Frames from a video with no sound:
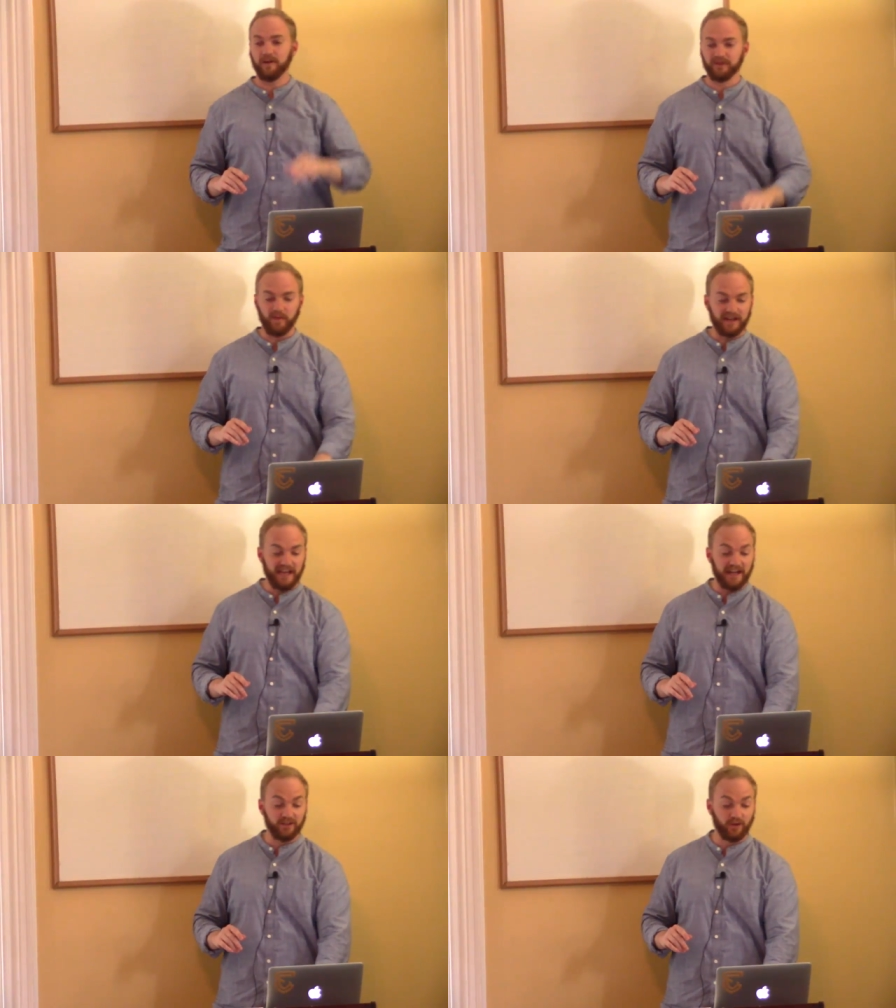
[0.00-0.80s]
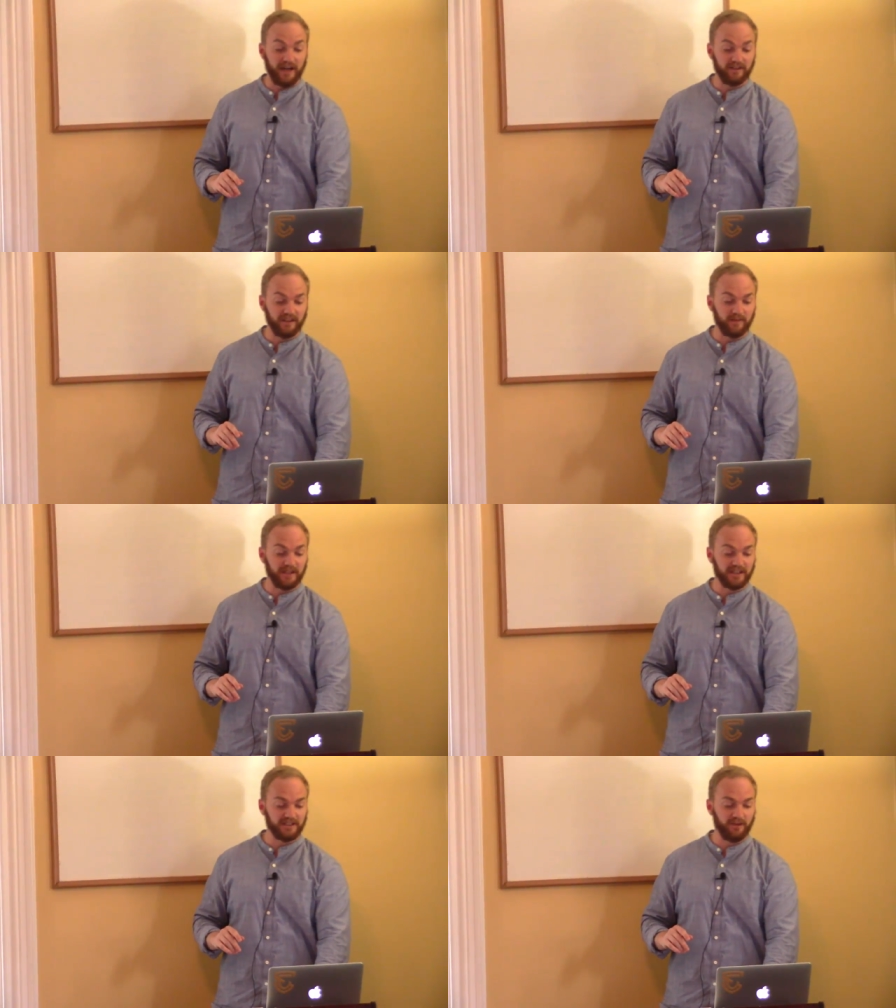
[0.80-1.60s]
up to my dad greatly
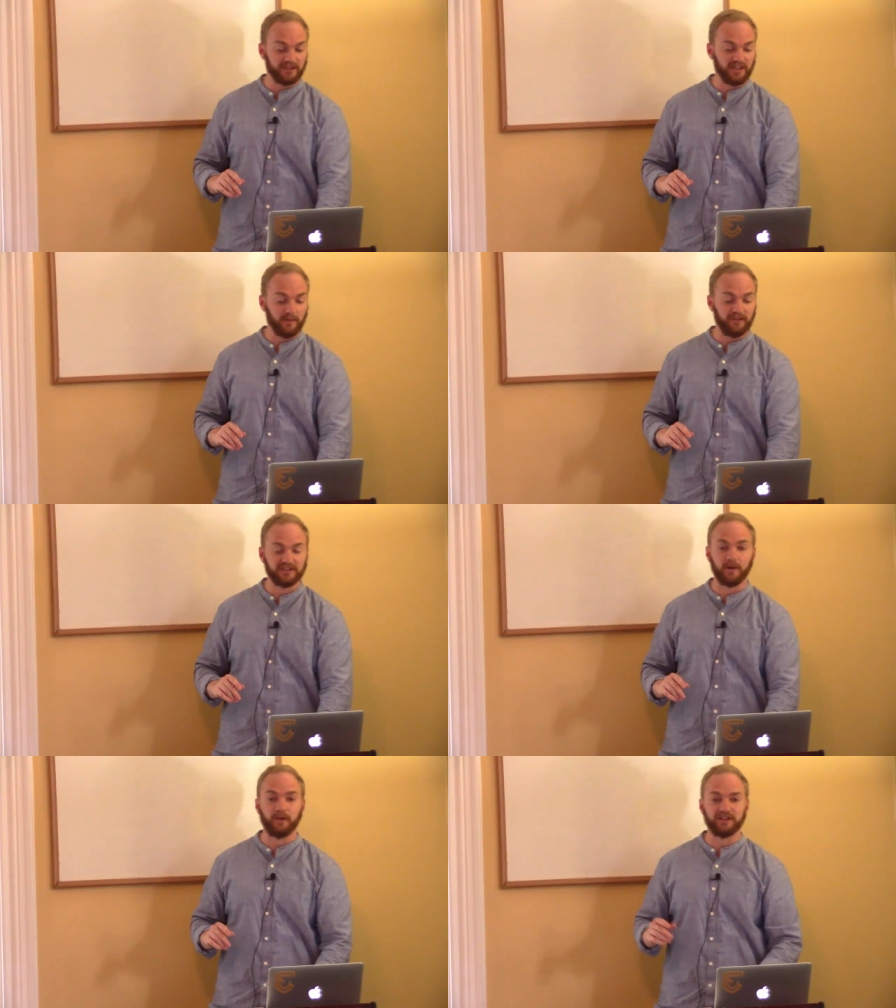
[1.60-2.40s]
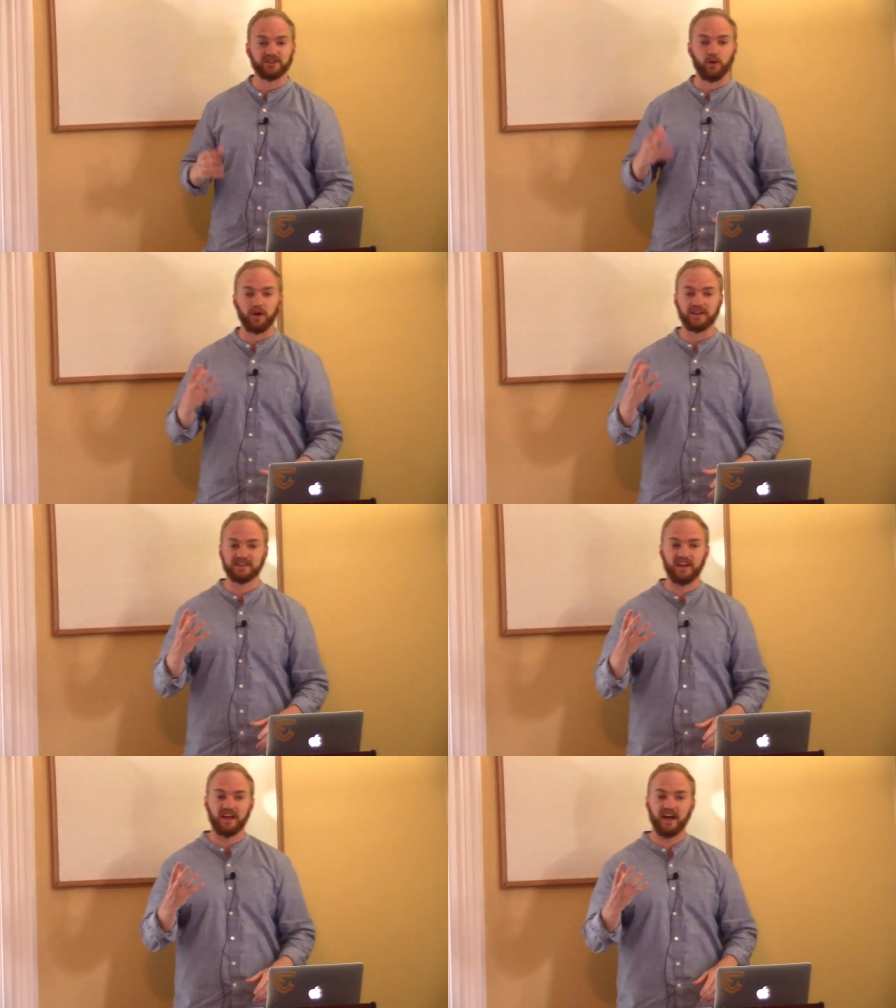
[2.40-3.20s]
because of the, some, some of the
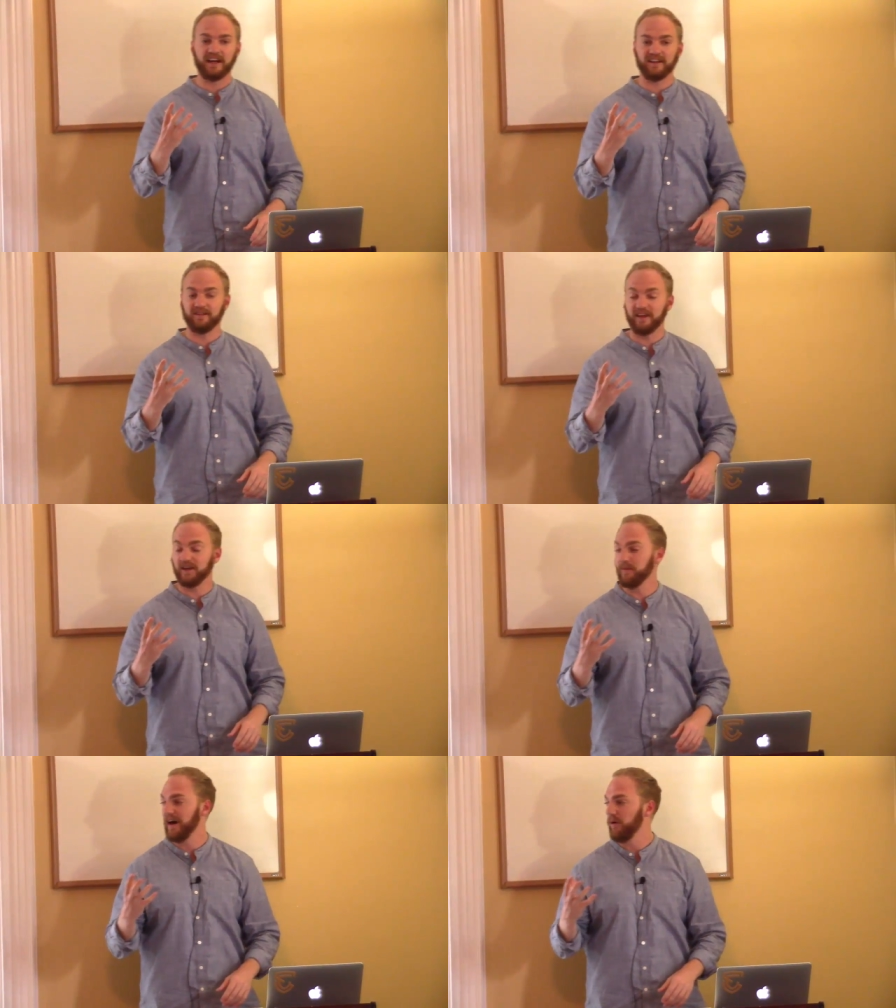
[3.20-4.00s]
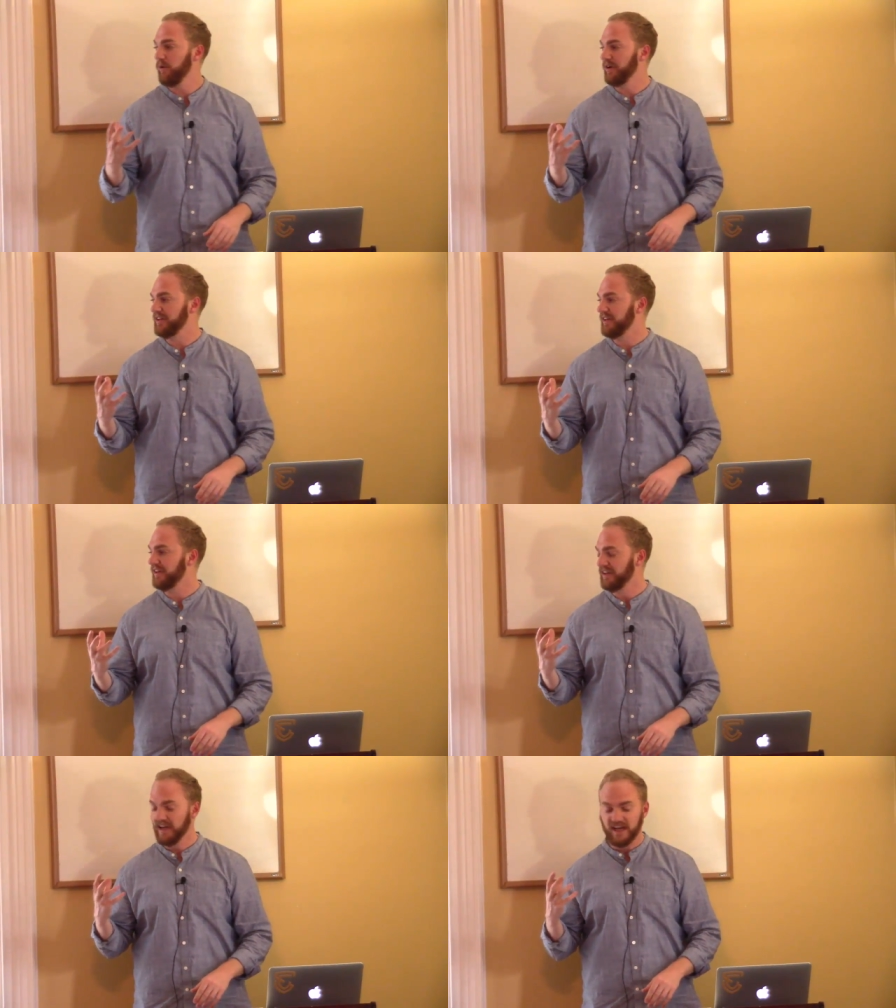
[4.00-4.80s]
stories that I can think about where
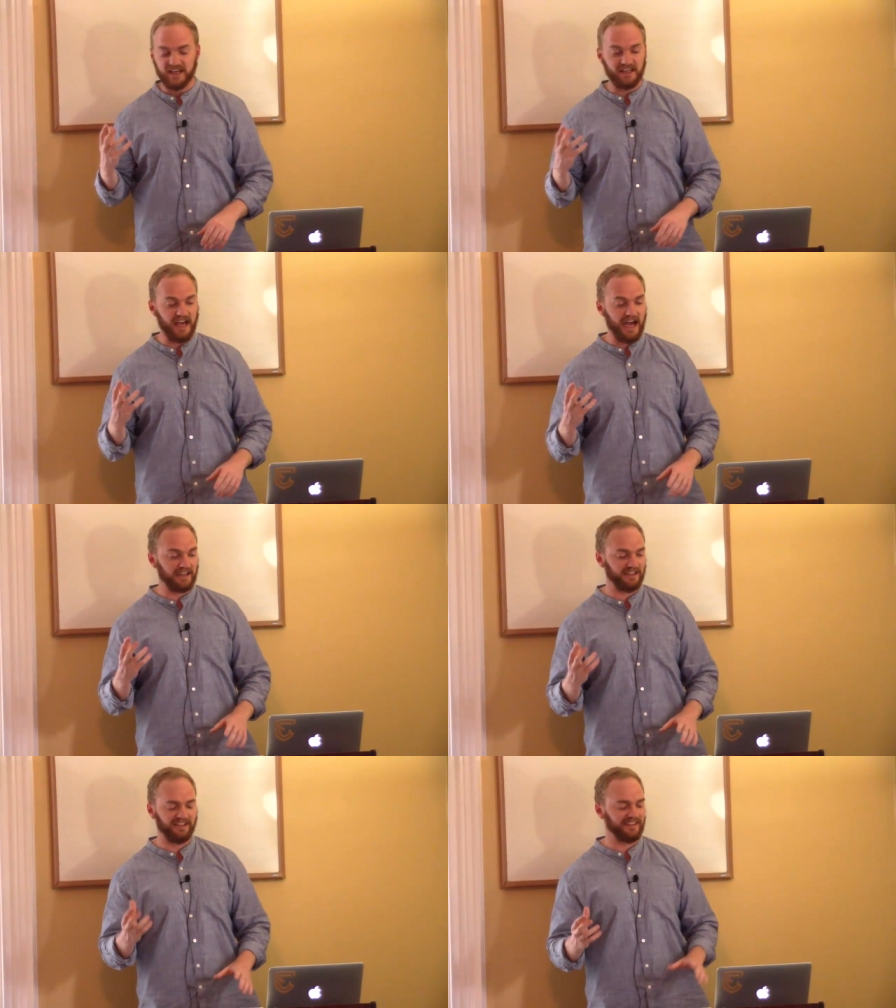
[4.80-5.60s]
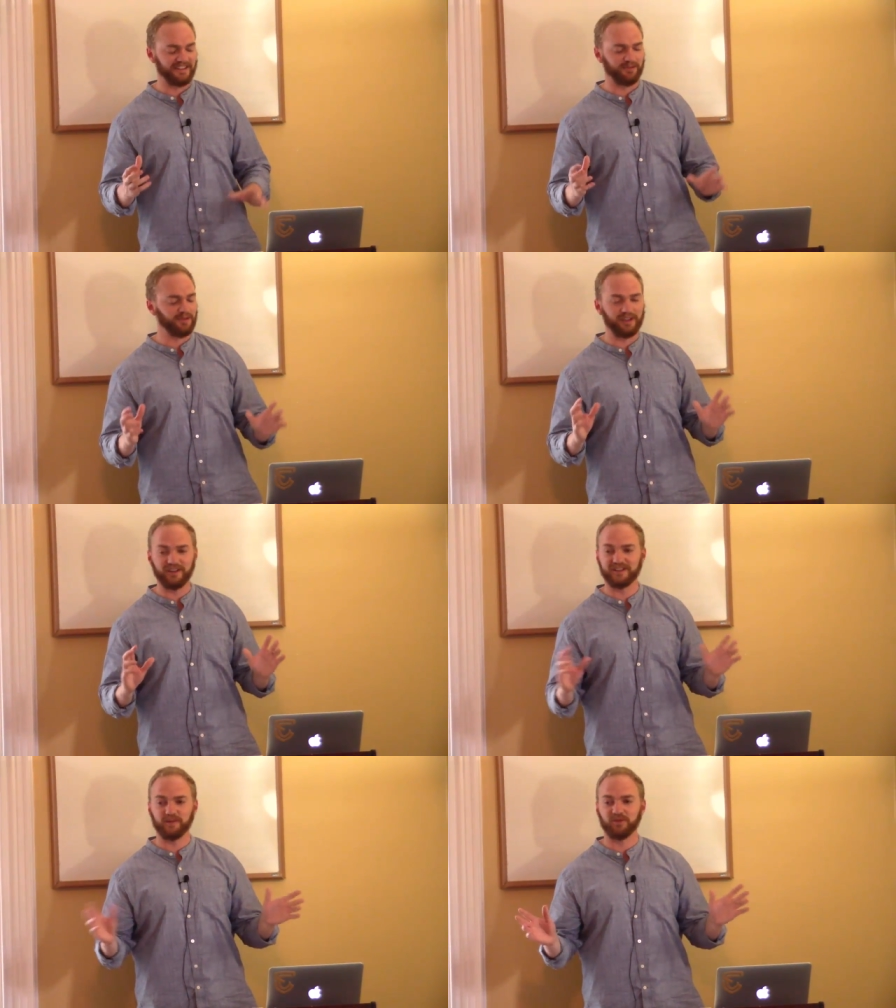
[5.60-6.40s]
he, he acted in this
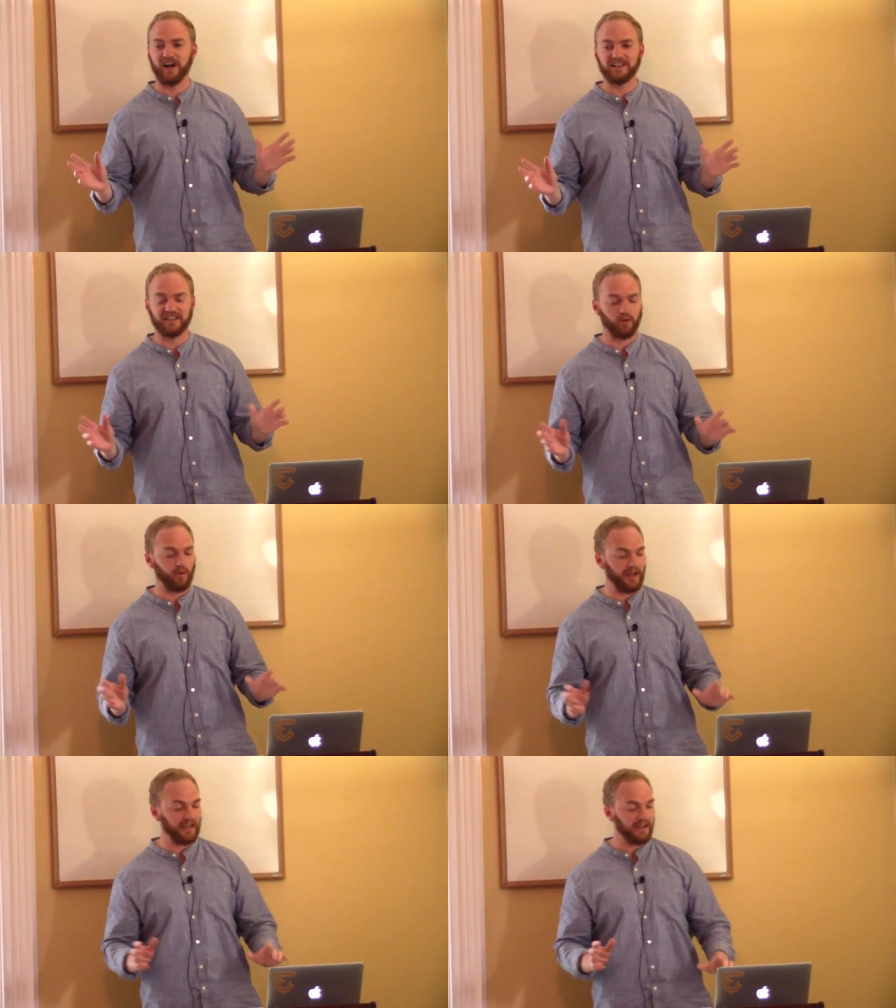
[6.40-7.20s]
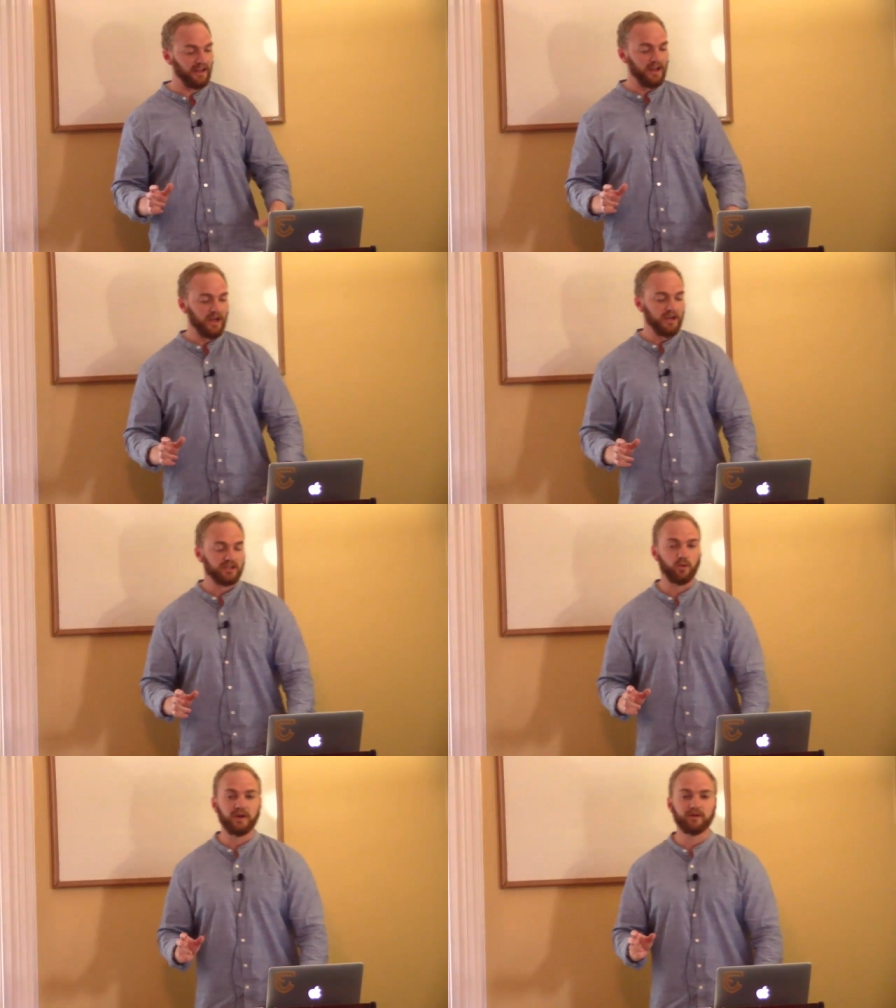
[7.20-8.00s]
really surprising way.
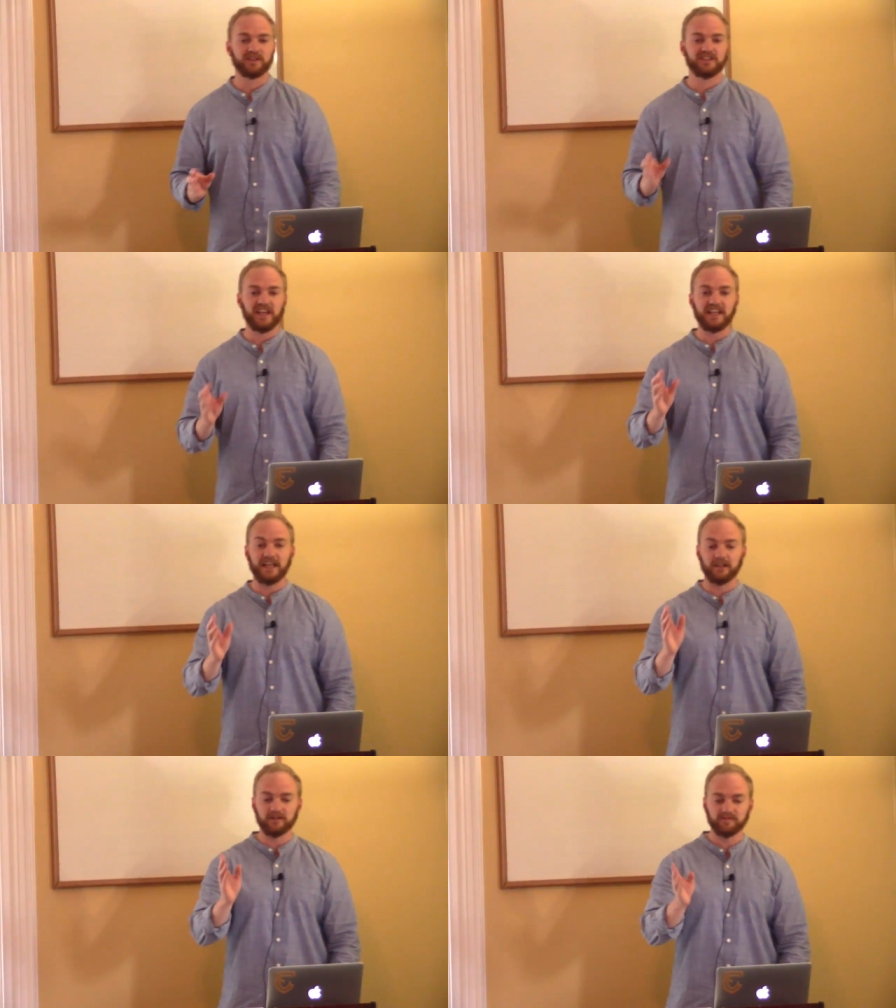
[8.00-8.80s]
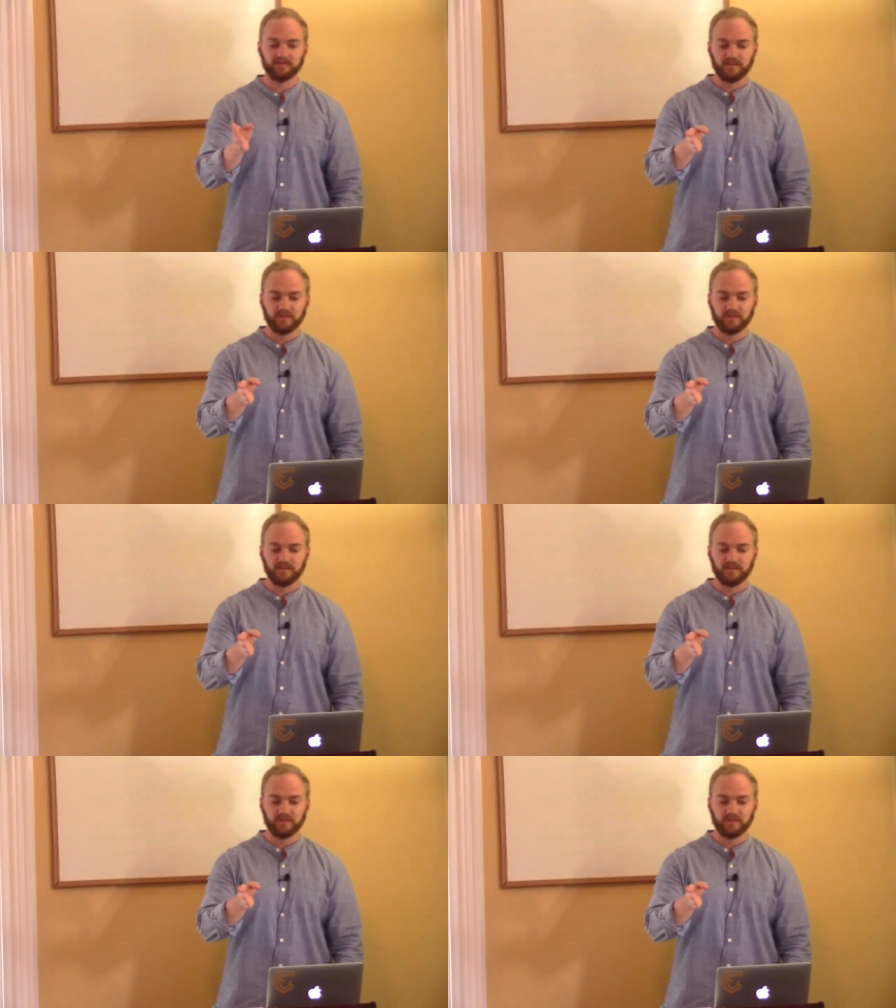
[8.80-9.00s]
So we were sitting,